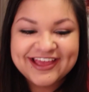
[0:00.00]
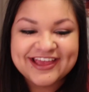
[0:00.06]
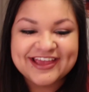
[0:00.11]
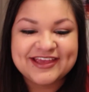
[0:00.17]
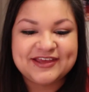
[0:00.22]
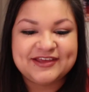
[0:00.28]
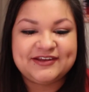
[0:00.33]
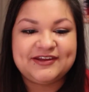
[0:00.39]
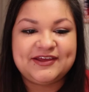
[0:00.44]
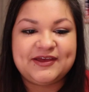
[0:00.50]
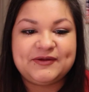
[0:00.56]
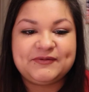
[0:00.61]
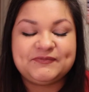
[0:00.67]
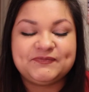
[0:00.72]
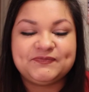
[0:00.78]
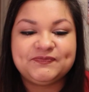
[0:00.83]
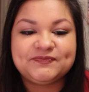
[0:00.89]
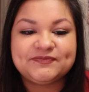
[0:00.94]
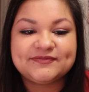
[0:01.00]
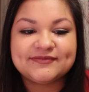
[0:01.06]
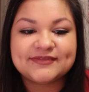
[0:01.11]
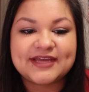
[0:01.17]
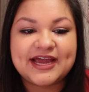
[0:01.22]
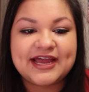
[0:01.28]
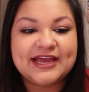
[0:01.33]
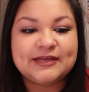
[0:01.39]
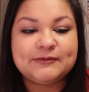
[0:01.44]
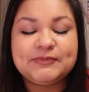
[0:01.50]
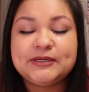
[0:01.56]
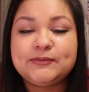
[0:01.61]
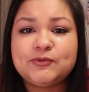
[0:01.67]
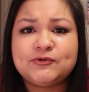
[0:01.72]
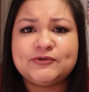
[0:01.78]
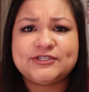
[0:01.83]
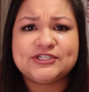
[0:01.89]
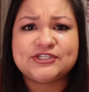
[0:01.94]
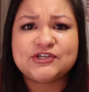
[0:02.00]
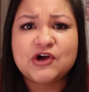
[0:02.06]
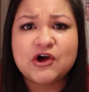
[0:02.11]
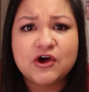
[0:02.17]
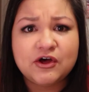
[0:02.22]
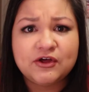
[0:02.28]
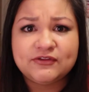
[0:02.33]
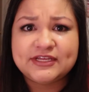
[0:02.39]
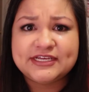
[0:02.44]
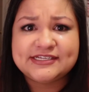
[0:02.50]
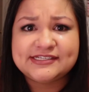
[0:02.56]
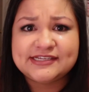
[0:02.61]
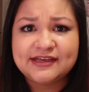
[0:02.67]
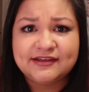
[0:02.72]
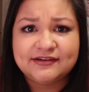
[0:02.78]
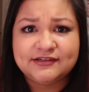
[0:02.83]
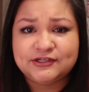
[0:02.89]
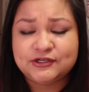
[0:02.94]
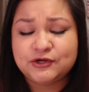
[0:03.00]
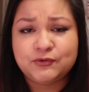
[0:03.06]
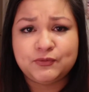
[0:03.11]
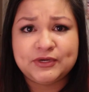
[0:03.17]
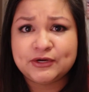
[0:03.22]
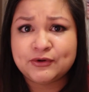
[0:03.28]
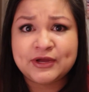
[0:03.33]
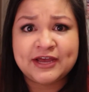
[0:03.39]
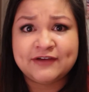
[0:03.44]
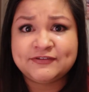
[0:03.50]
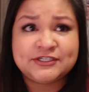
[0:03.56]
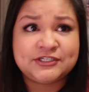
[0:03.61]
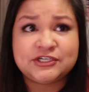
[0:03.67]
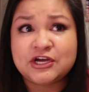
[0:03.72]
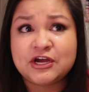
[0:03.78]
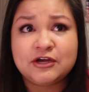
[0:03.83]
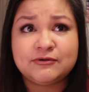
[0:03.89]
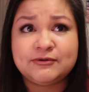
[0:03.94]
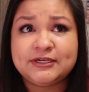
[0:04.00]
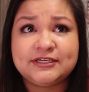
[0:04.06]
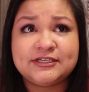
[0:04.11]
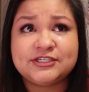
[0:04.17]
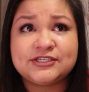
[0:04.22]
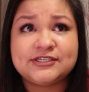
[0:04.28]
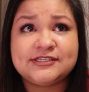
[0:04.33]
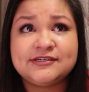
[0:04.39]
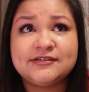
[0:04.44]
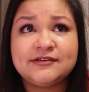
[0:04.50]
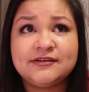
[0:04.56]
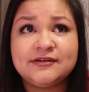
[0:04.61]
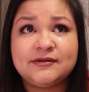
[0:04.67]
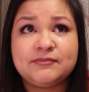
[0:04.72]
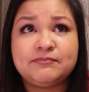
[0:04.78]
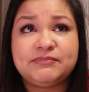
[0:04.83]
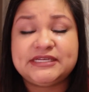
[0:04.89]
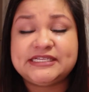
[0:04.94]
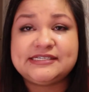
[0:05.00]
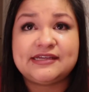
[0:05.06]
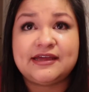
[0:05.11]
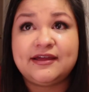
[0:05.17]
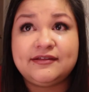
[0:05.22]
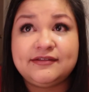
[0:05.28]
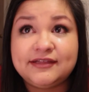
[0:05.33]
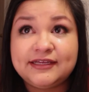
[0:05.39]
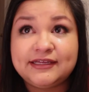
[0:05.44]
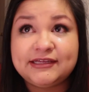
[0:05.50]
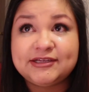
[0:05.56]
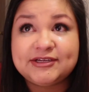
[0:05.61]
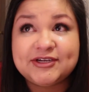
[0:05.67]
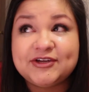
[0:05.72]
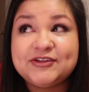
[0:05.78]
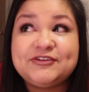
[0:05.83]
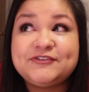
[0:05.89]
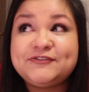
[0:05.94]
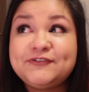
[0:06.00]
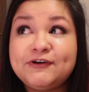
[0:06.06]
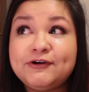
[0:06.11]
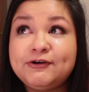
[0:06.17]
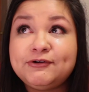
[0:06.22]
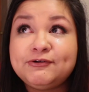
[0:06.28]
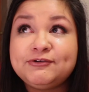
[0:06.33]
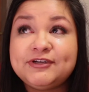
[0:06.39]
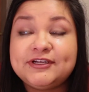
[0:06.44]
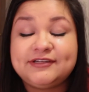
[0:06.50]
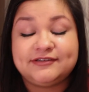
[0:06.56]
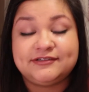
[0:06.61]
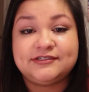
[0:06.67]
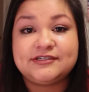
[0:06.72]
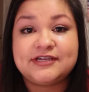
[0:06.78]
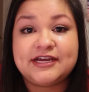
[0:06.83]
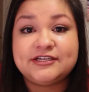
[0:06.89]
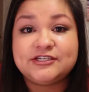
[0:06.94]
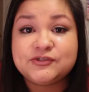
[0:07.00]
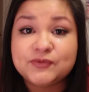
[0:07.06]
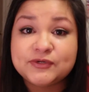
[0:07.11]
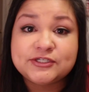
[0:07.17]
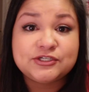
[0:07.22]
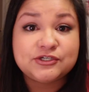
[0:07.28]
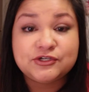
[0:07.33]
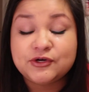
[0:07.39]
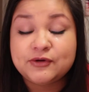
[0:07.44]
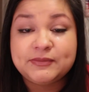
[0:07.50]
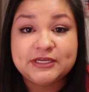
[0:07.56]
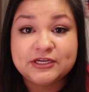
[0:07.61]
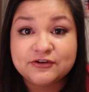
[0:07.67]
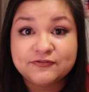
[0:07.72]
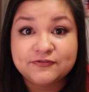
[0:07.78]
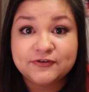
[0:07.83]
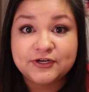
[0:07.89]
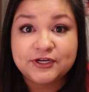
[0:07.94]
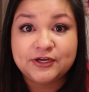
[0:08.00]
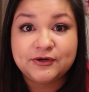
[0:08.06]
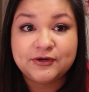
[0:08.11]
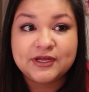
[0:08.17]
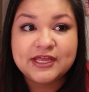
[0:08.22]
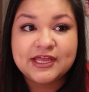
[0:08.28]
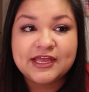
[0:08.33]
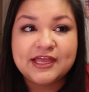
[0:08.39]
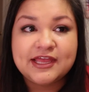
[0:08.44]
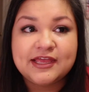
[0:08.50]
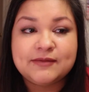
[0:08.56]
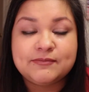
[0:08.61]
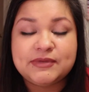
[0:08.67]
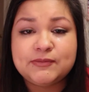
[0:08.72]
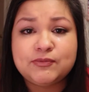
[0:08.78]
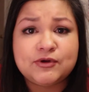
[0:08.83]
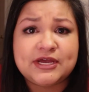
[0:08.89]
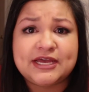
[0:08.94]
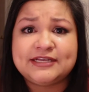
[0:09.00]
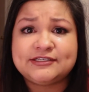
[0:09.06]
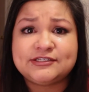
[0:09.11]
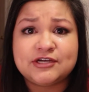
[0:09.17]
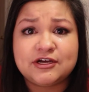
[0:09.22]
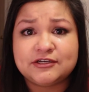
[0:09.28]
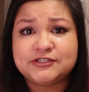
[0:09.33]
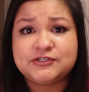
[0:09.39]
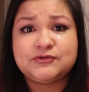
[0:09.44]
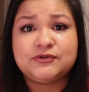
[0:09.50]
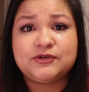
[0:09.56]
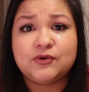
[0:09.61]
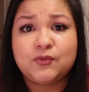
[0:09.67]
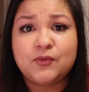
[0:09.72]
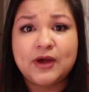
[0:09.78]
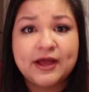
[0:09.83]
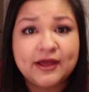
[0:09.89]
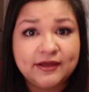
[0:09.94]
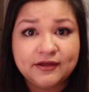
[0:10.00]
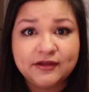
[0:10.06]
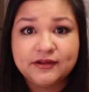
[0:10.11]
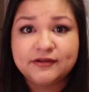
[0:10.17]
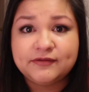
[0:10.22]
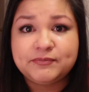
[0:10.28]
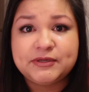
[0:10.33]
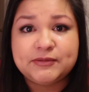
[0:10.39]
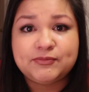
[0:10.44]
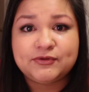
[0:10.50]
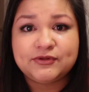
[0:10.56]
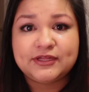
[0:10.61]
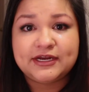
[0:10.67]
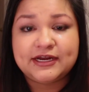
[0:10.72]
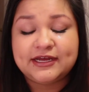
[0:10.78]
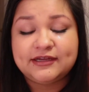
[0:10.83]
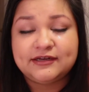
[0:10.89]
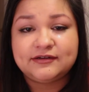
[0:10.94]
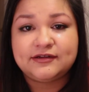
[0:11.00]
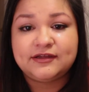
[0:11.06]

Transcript: And I had people just call and they said, you know, we don't have to talk. We can just be silent on the phone, and I just want you to know I'm here for you. People I hadn't talked to in a while, people that I had